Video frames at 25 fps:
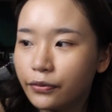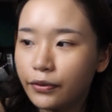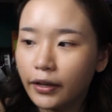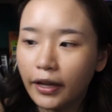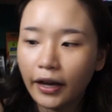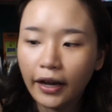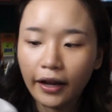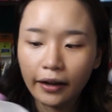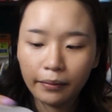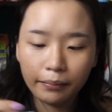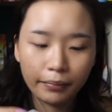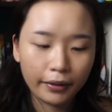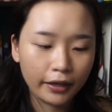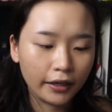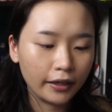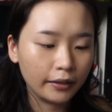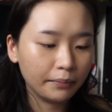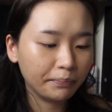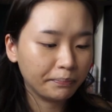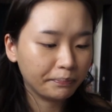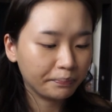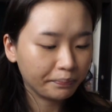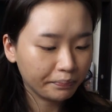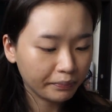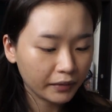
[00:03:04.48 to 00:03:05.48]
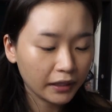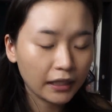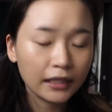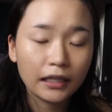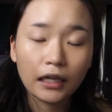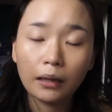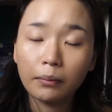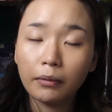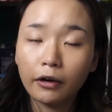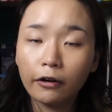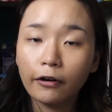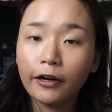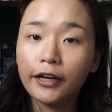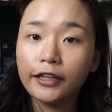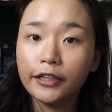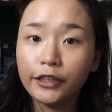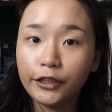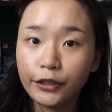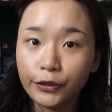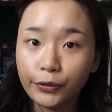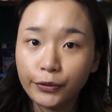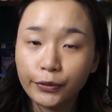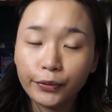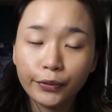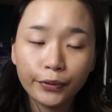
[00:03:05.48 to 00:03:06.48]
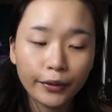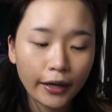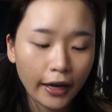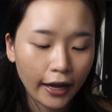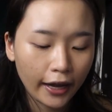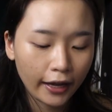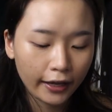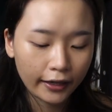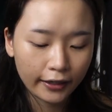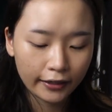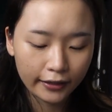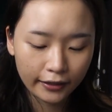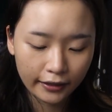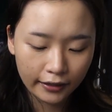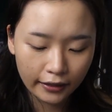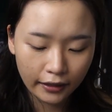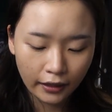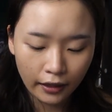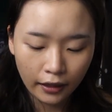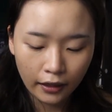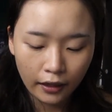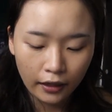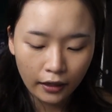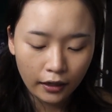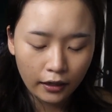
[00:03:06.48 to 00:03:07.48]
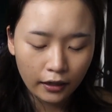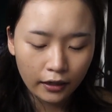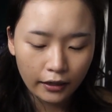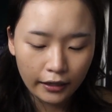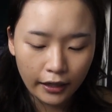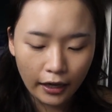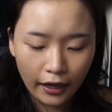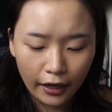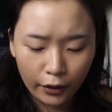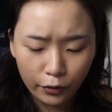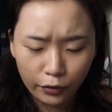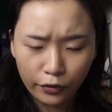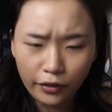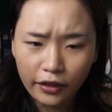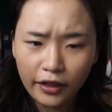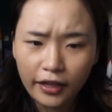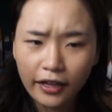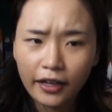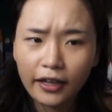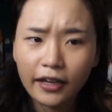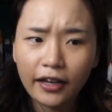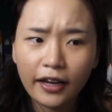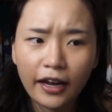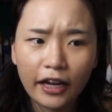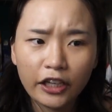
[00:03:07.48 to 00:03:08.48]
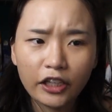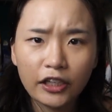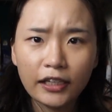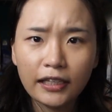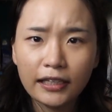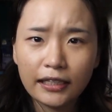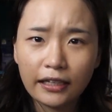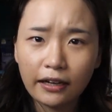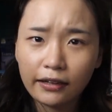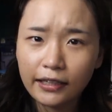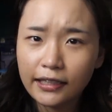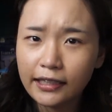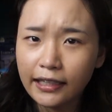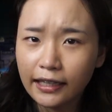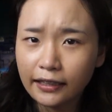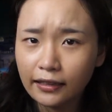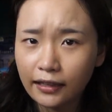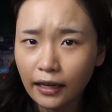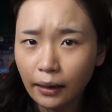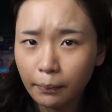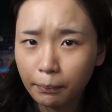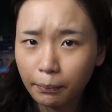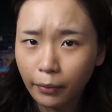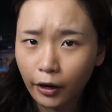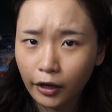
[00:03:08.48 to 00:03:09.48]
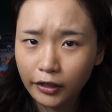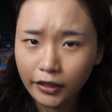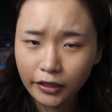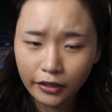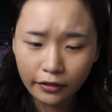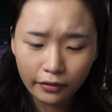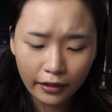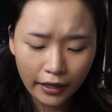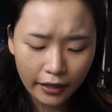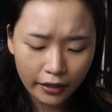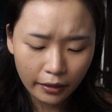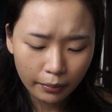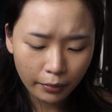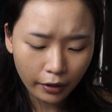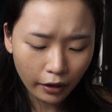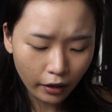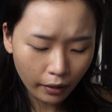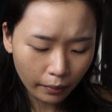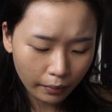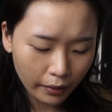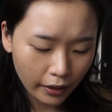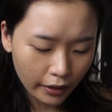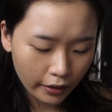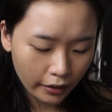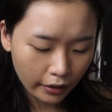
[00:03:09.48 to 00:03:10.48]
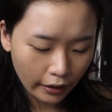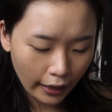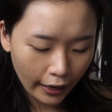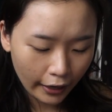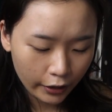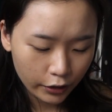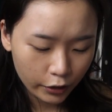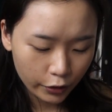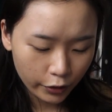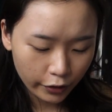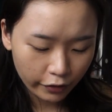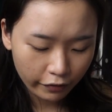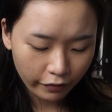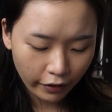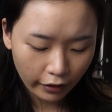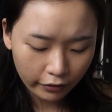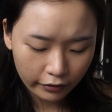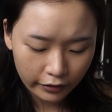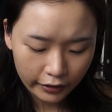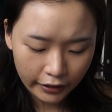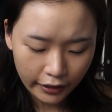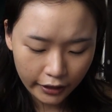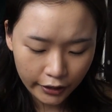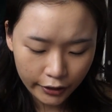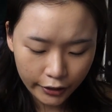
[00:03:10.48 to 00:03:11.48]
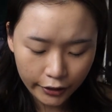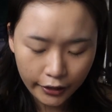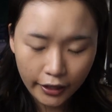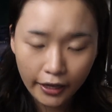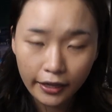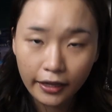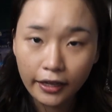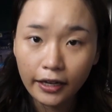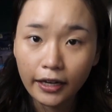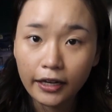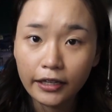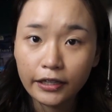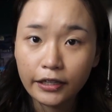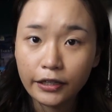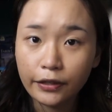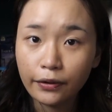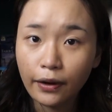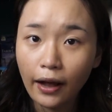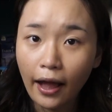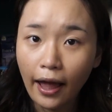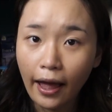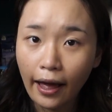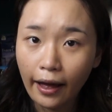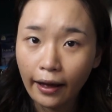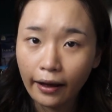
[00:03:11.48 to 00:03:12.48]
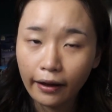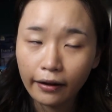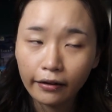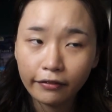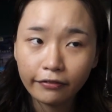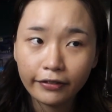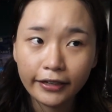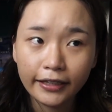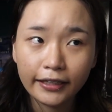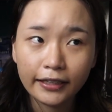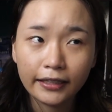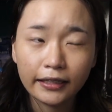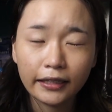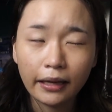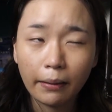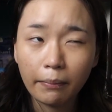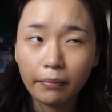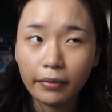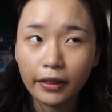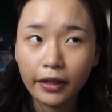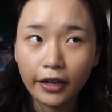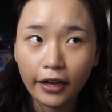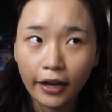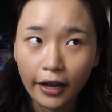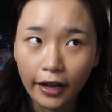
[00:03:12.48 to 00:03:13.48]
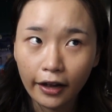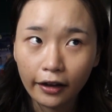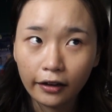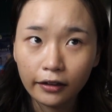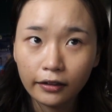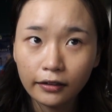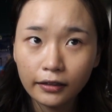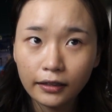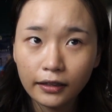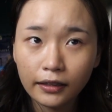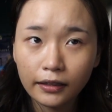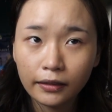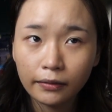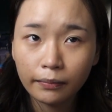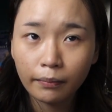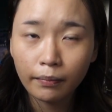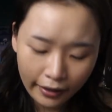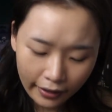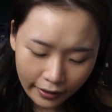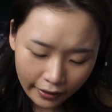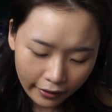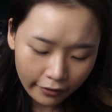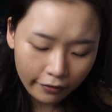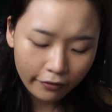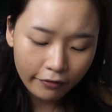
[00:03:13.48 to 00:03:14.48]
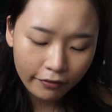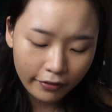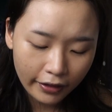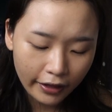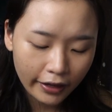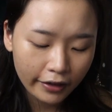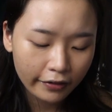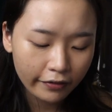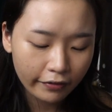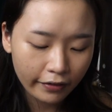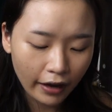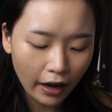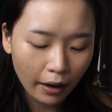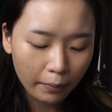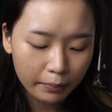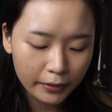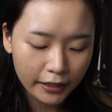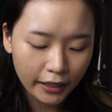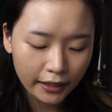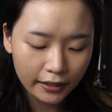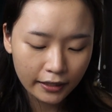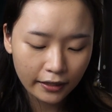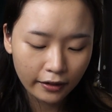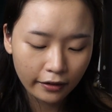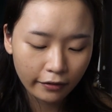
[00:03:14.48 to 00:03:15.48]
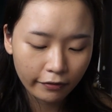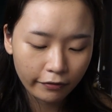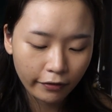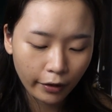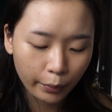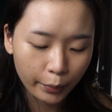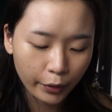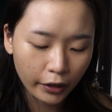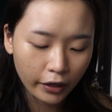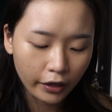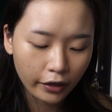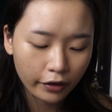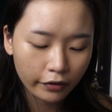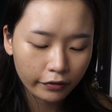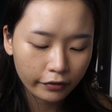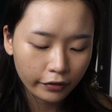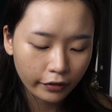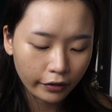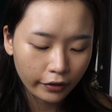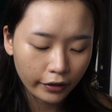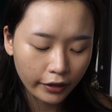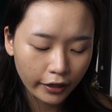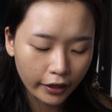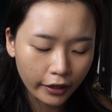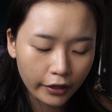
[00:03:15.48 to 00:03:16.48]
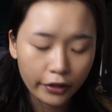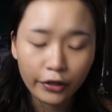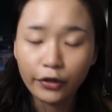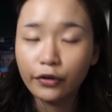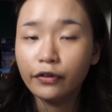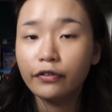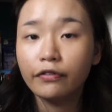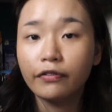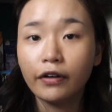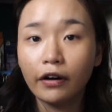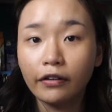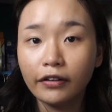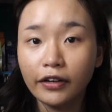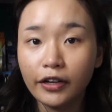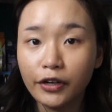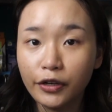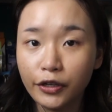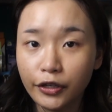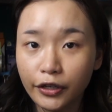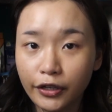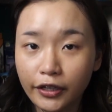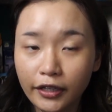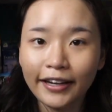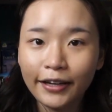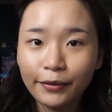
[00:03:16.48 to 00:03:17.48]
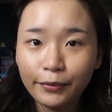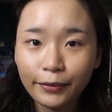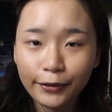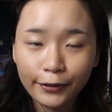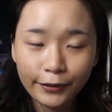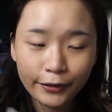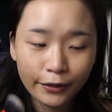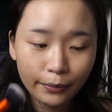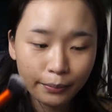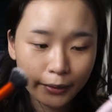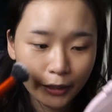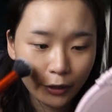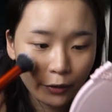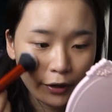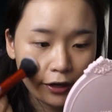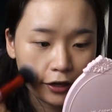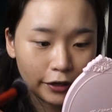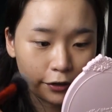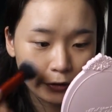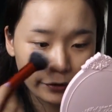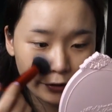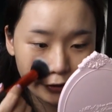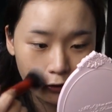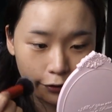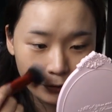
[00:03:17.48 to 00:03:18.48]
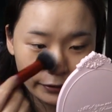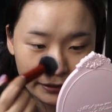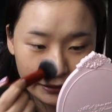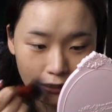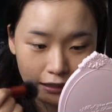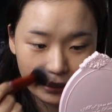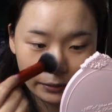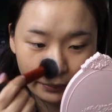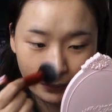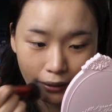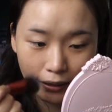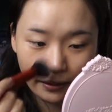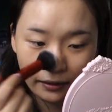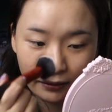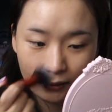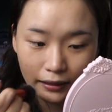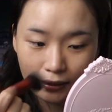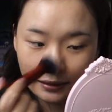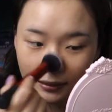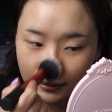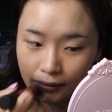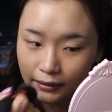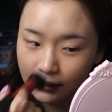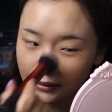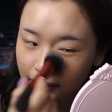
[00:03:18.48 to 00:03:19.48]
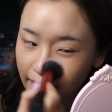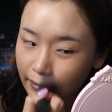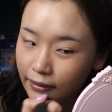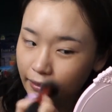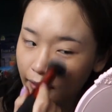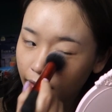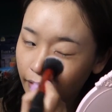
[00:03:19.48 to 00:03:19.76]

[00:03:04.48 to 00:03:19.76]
that, but somehow I do. And yeah, I don't think they actually sell this exact bottle anymore, but the actual foundation I think they still have in something else. If they've updated the formula for their new foundation, it will also be quite a good news as well, because